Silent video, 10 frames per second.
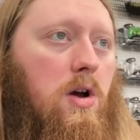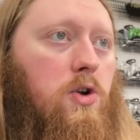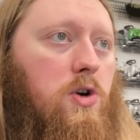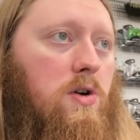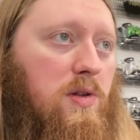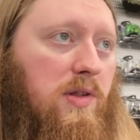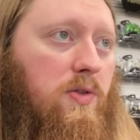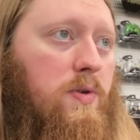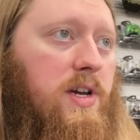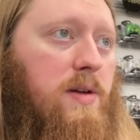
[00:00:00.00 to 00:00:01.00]
Turtles
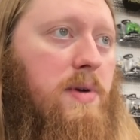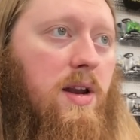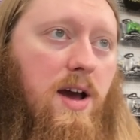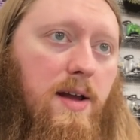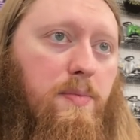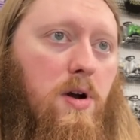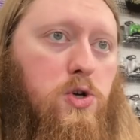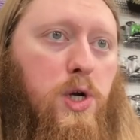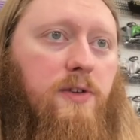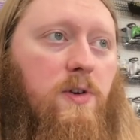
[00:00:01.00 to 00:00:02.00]
three, Manhattan
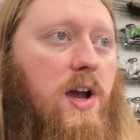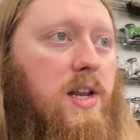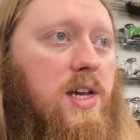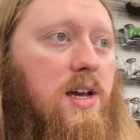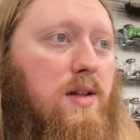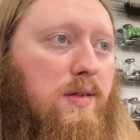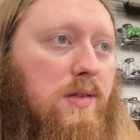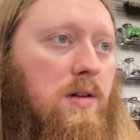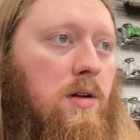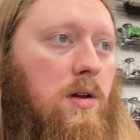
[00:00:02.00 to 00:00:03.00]
Project for N E S,